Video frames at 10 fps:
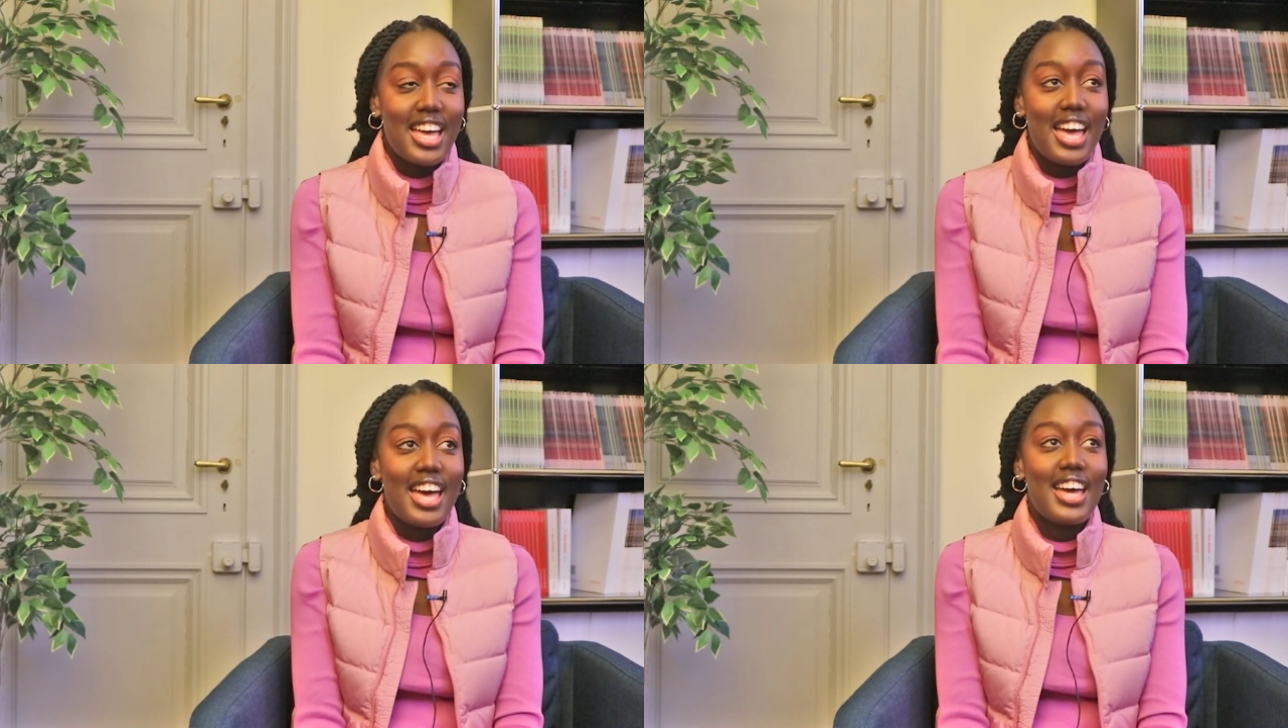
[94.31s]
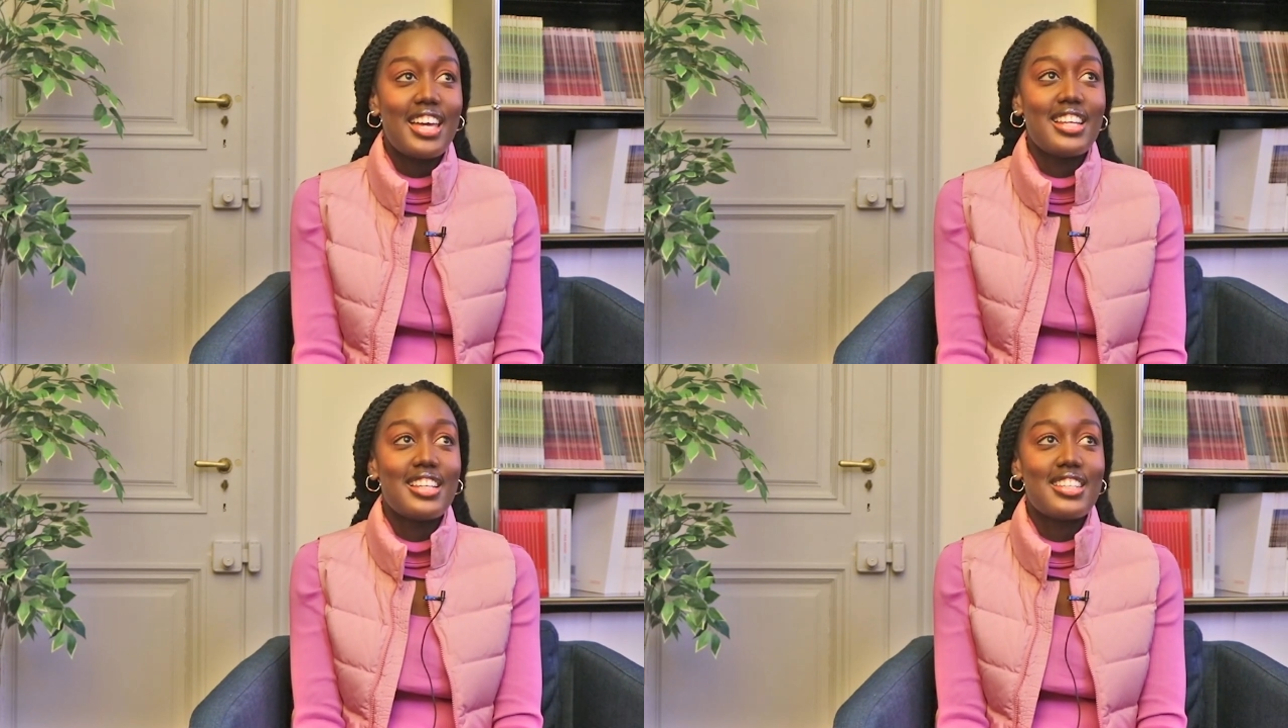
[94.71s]

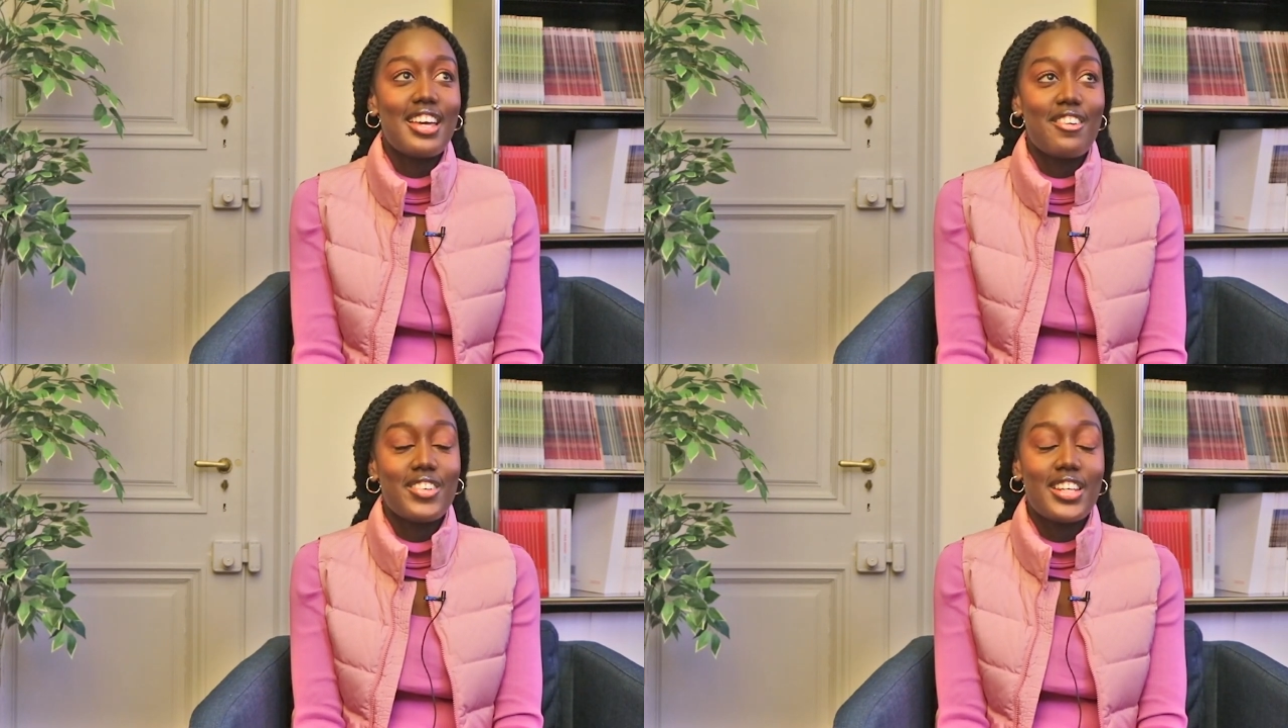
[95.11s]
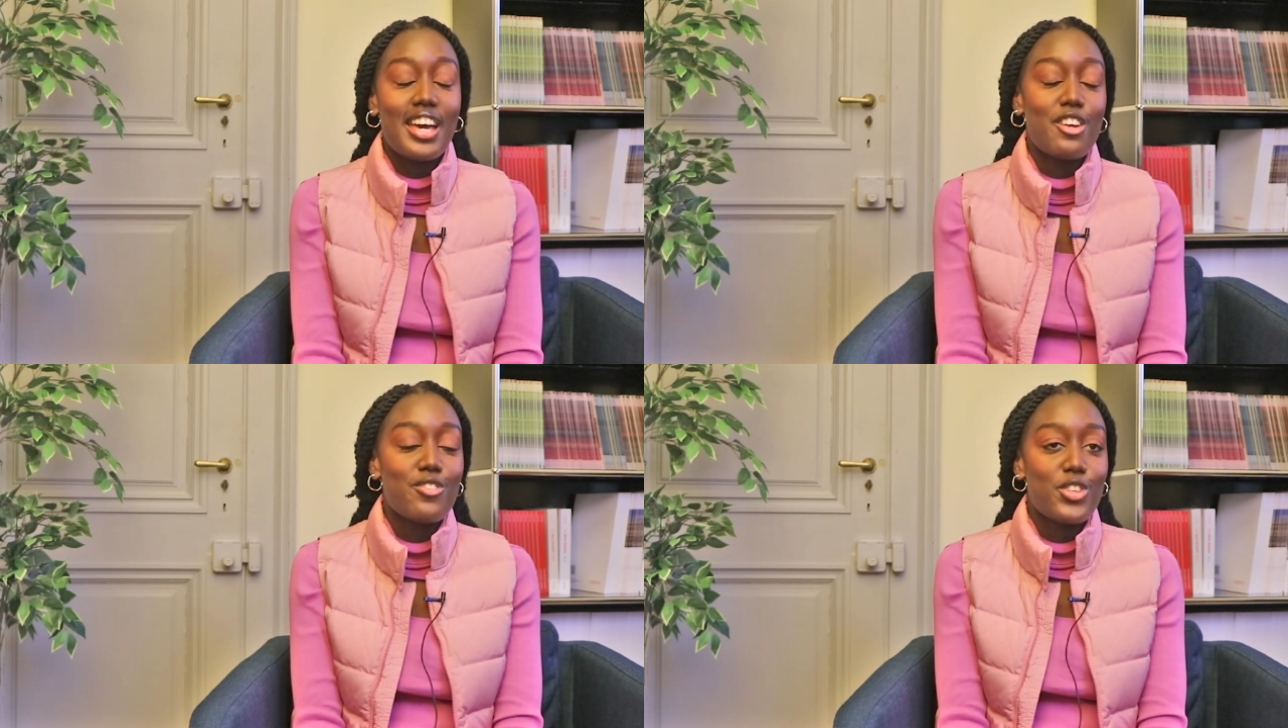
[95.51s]
and every
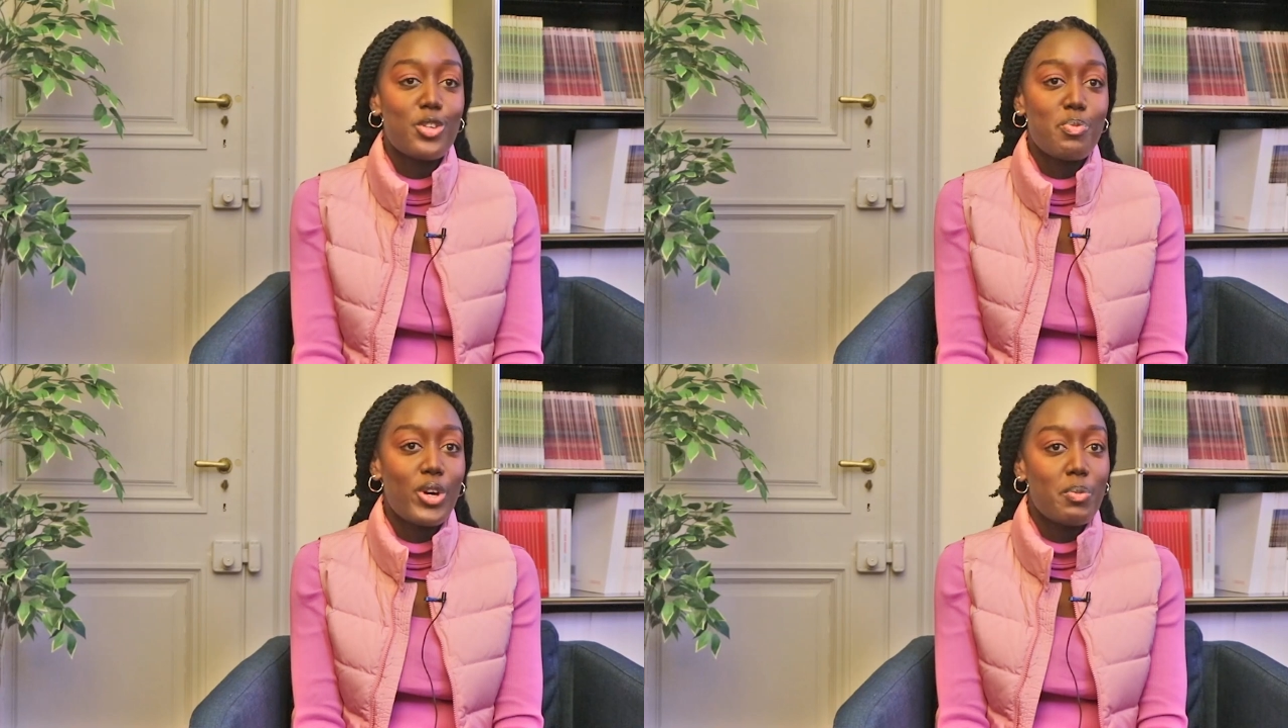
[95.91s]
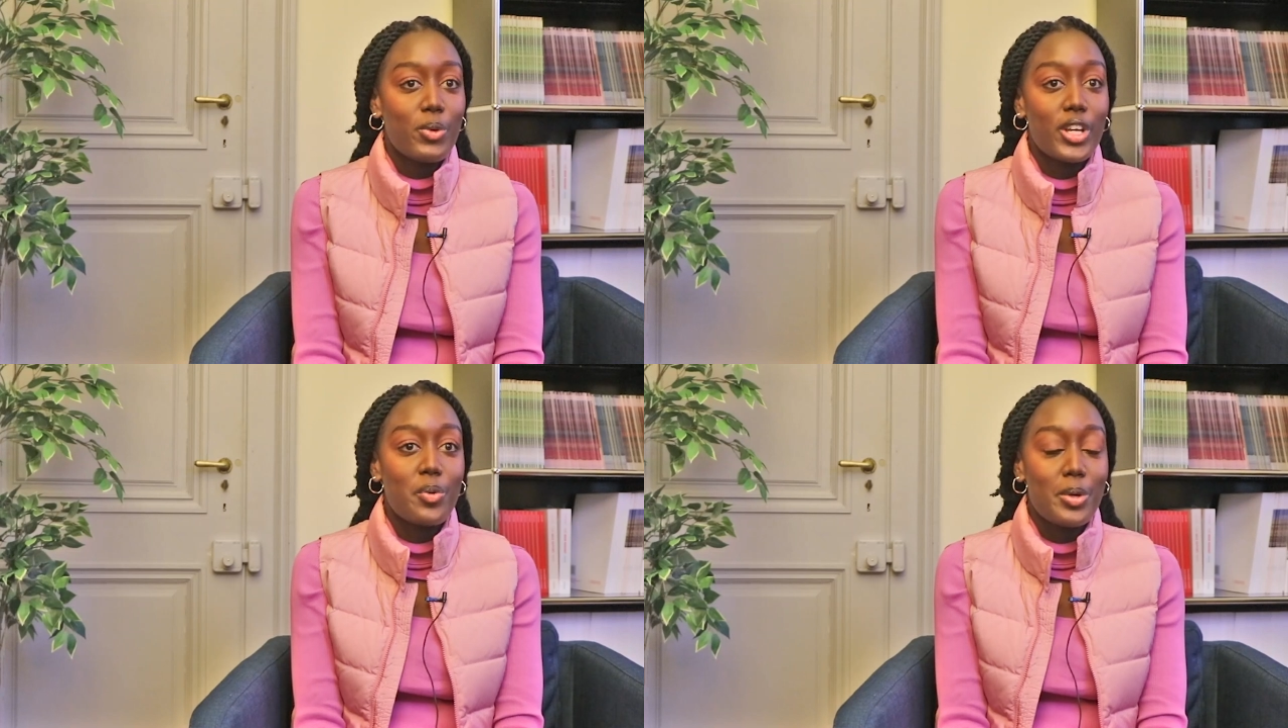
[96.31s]
day I feel more and
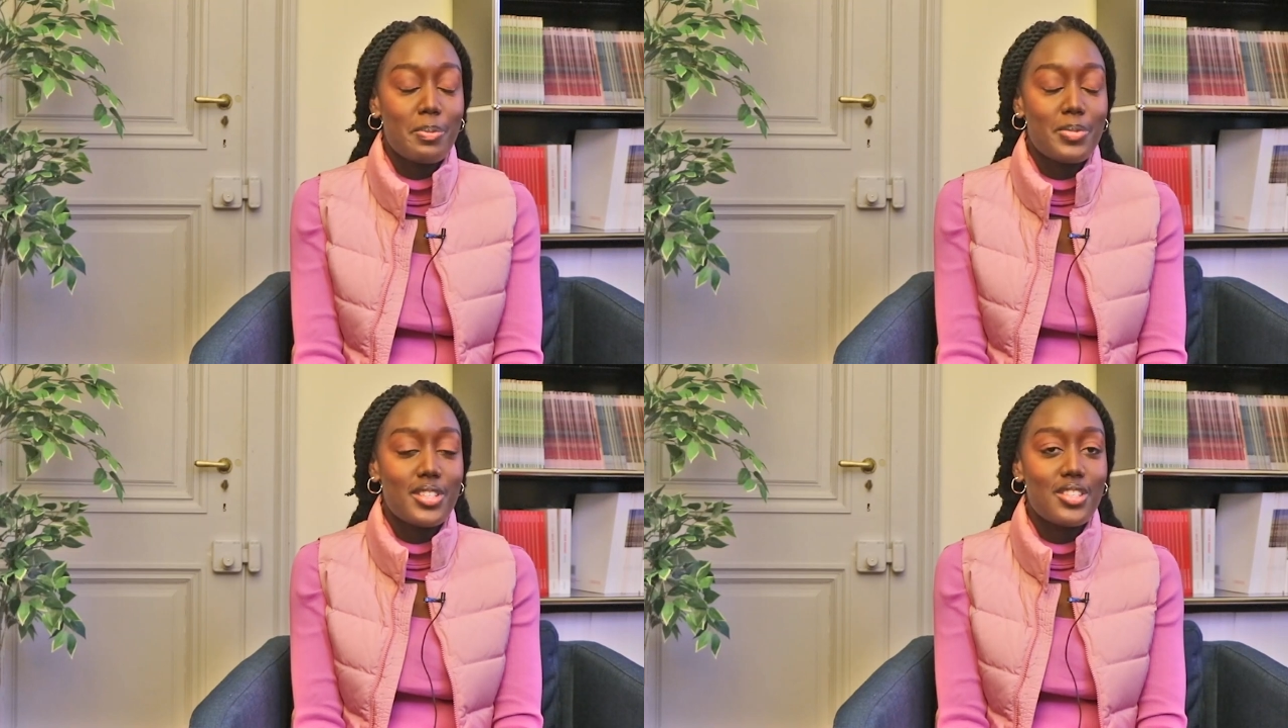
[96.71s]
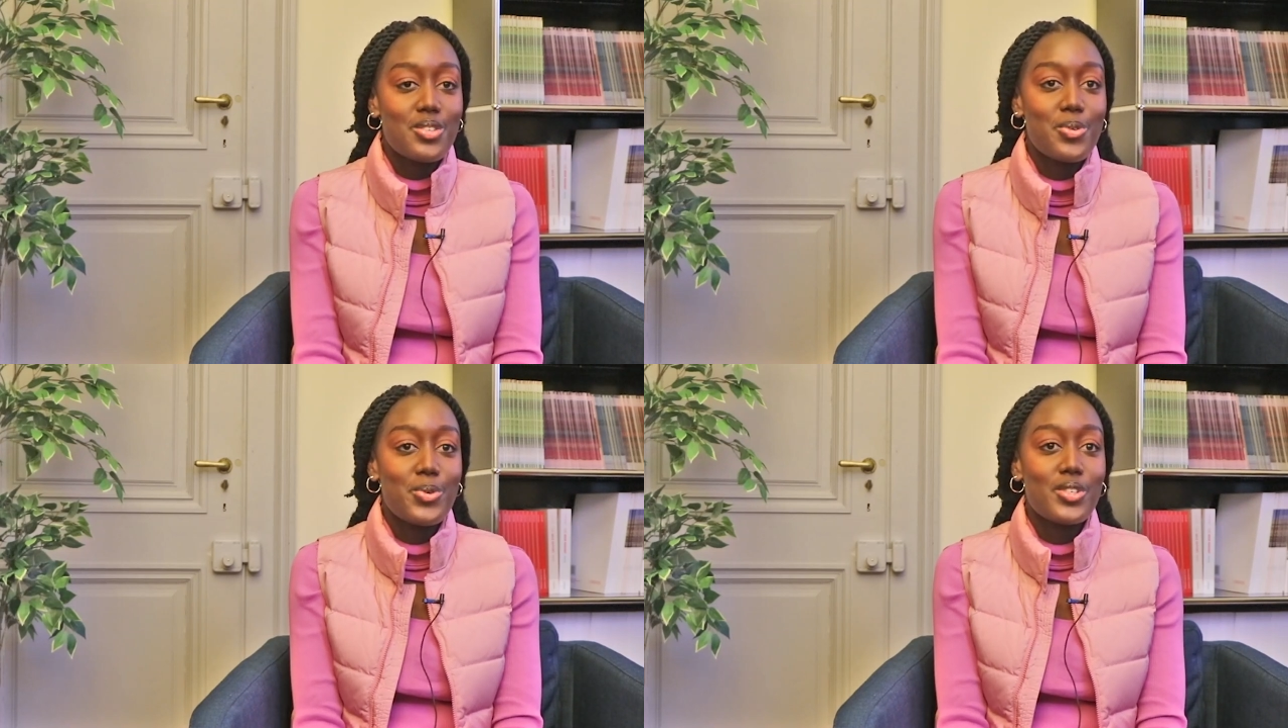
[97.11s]
more equipped
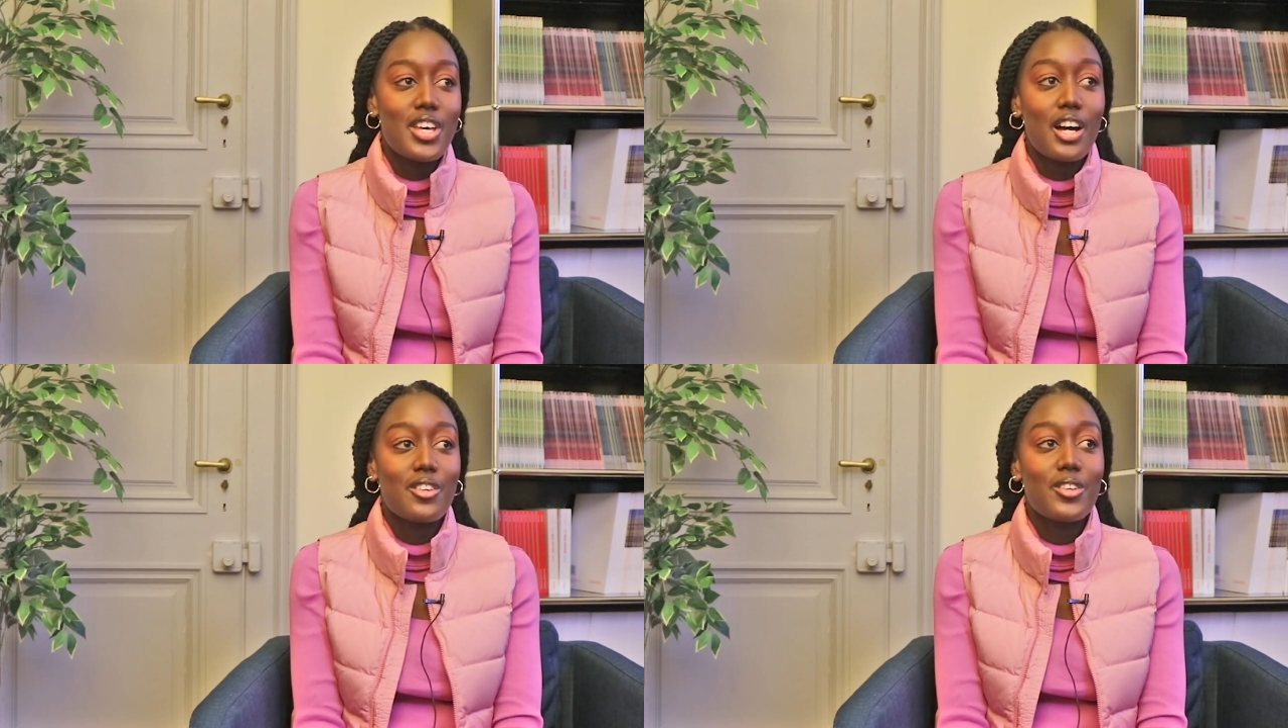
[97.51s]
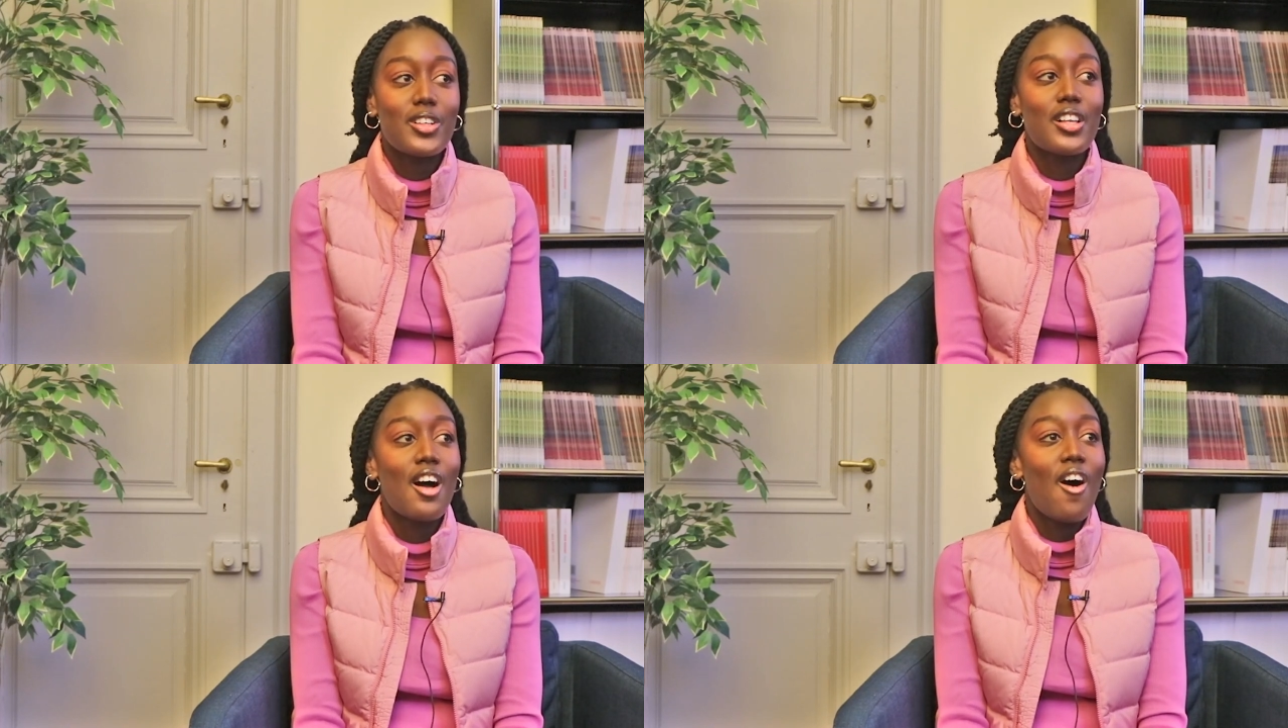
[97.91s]
to
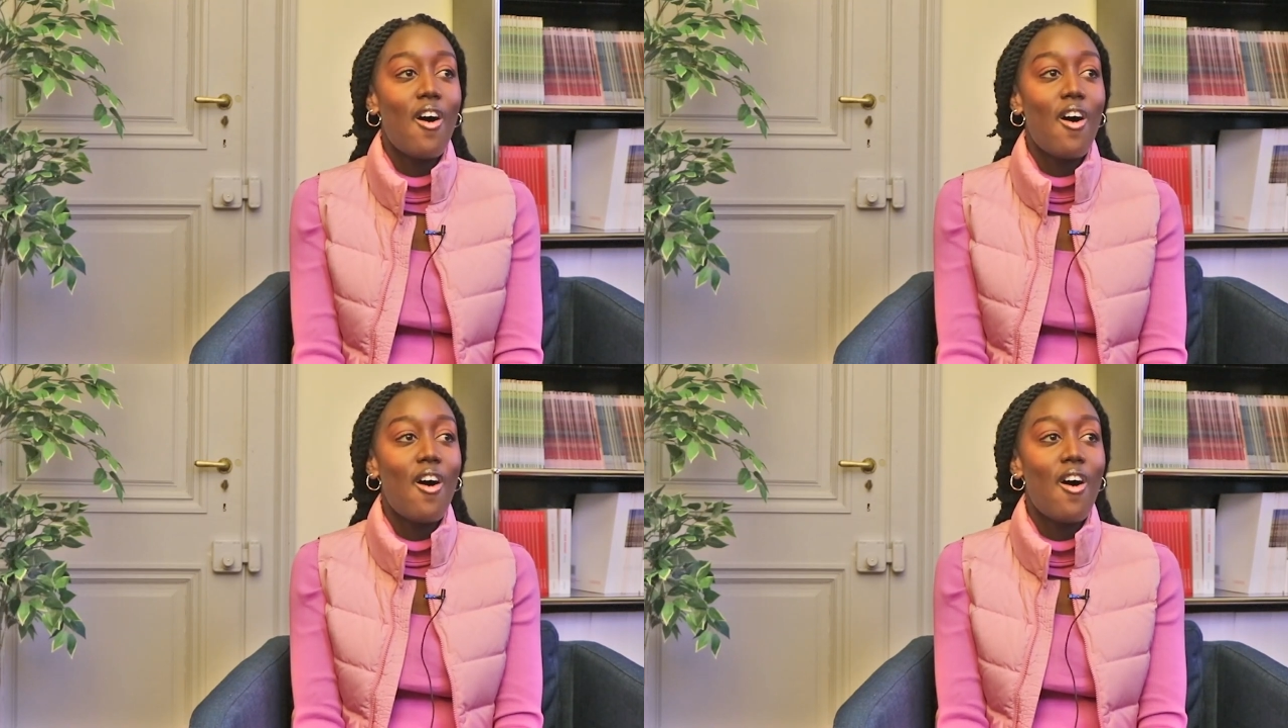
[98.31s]
tackle